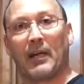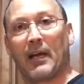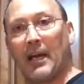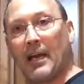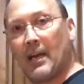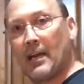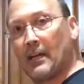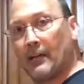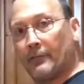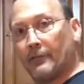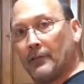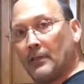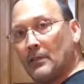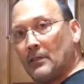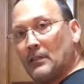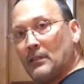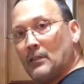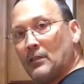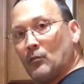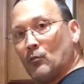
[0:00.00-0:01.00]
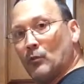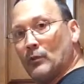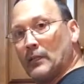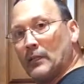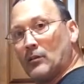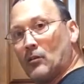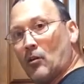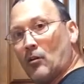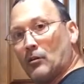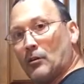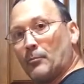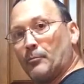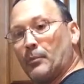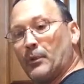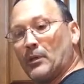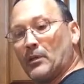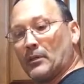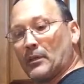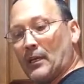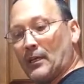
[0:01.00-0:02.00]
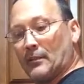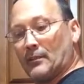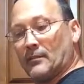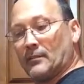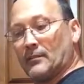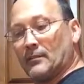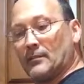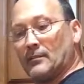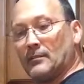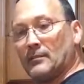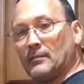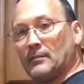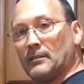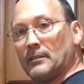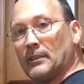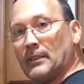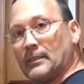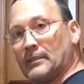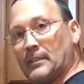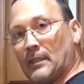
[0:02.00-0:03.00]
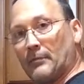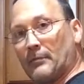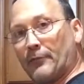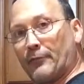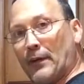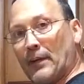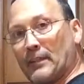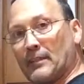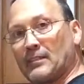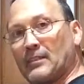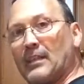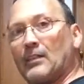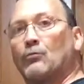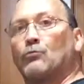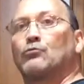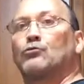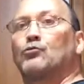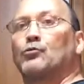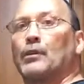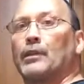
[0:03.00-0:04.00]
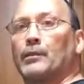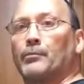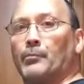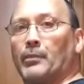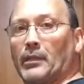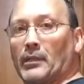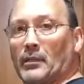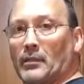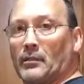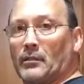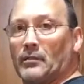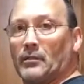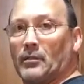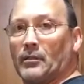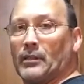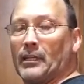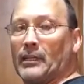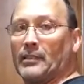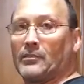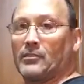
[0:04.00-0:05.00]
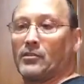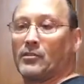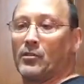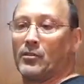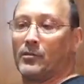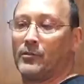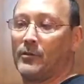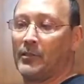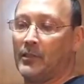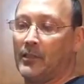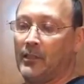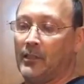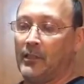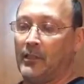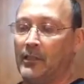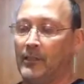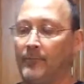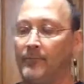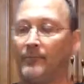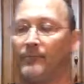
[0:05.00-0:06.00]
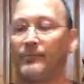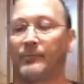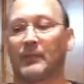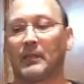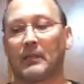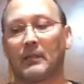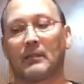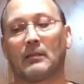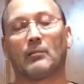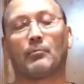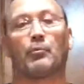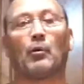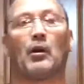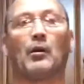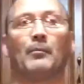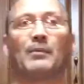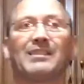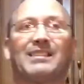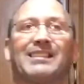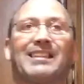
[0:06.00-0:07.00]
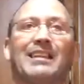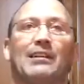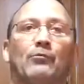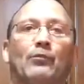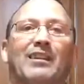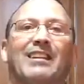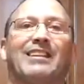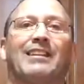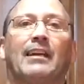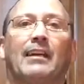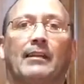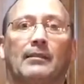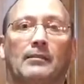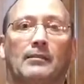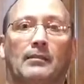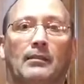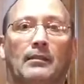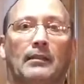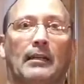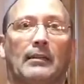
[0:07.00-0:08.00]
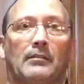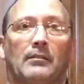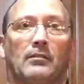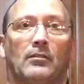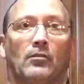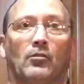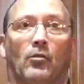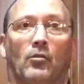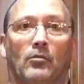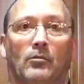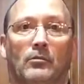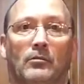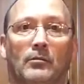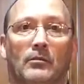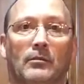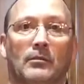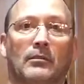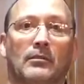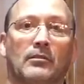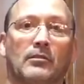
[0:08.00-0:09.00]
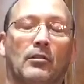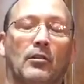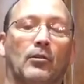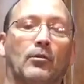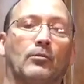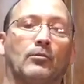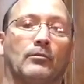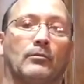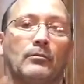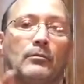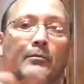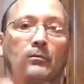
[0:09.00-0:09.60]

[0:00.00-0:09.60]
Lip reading: have what they call a beer gut. Except the fact is I don't drink beer. Okay, so the problem is to get rid of this, and that's the goal. So